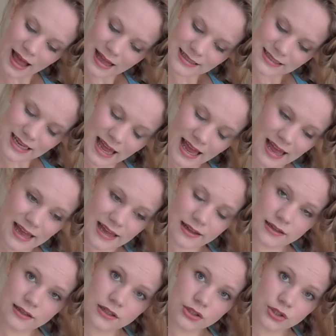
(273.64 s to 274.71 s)
add
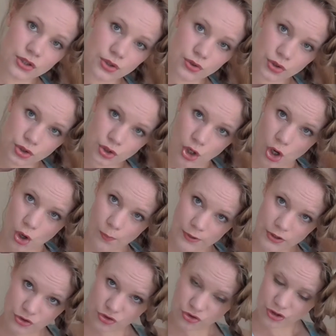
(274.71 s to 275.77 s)
hair to the
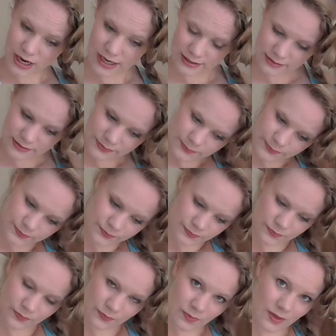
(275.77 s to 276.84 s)
top strand.
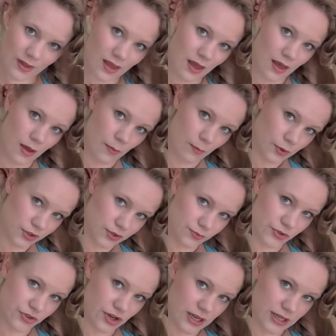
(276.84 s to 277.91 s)

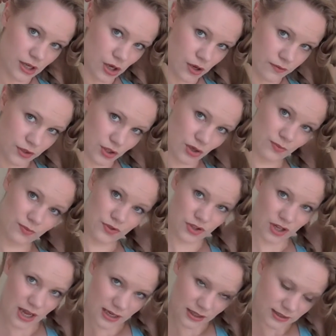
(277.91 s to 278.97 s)
Bottom strand over top
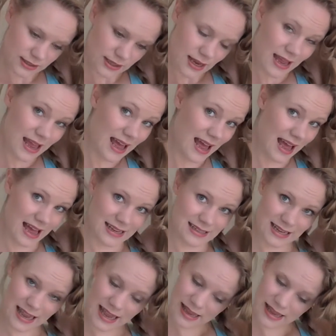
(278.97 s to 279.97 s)
strand, add